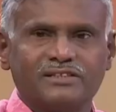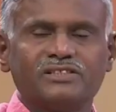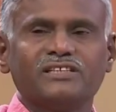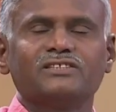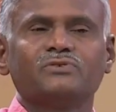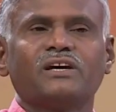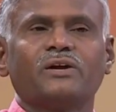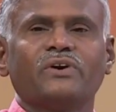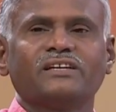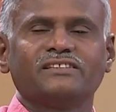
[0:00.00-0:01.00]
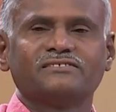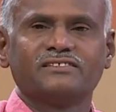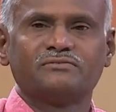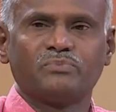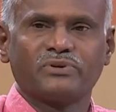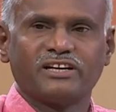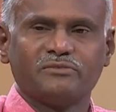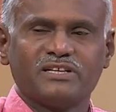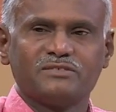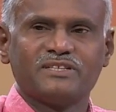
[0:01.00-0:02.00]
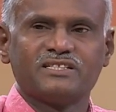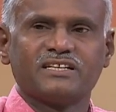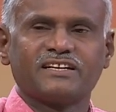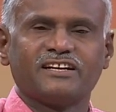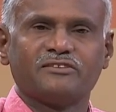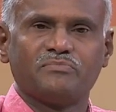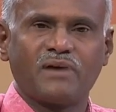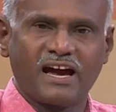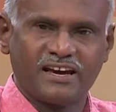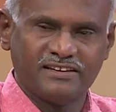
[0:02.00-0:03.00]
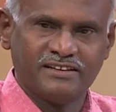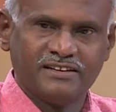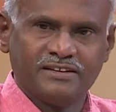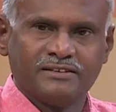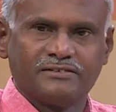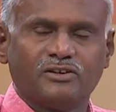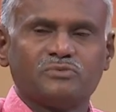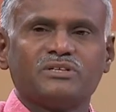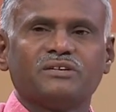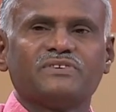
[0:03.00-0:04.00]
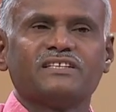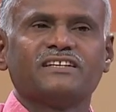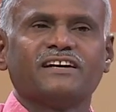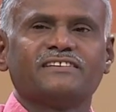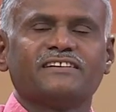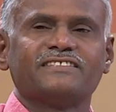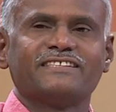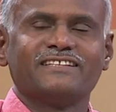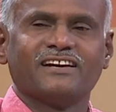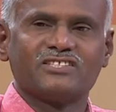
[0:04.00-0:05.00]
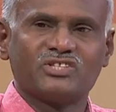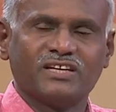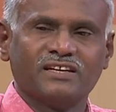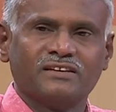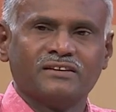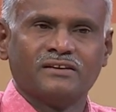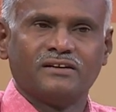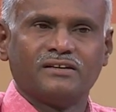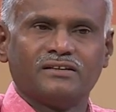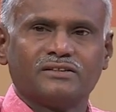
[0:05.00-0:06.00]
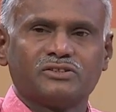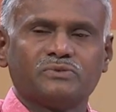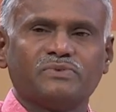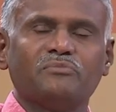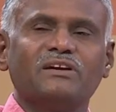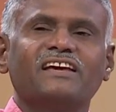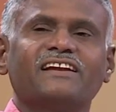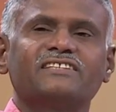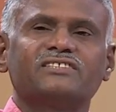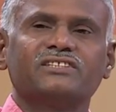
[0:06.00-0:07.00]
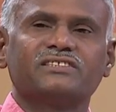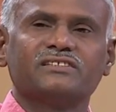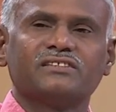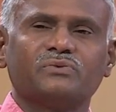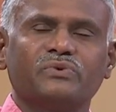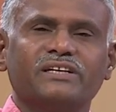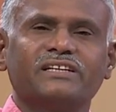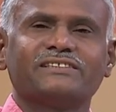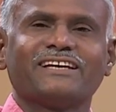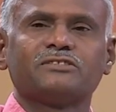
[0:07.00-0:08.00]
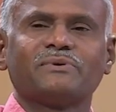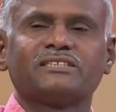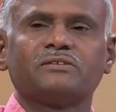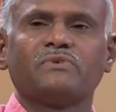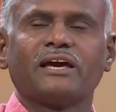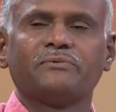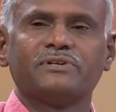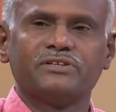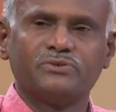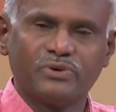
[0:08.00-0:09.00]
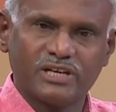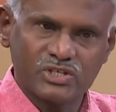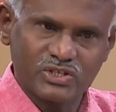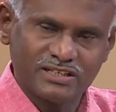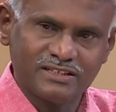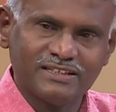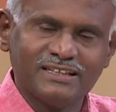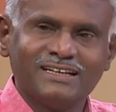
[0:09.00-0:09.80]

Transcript: Teachers, you are aware that this program has been taken up by Government of India and NCERT uh, to familiarize teachers on various aspects of language education,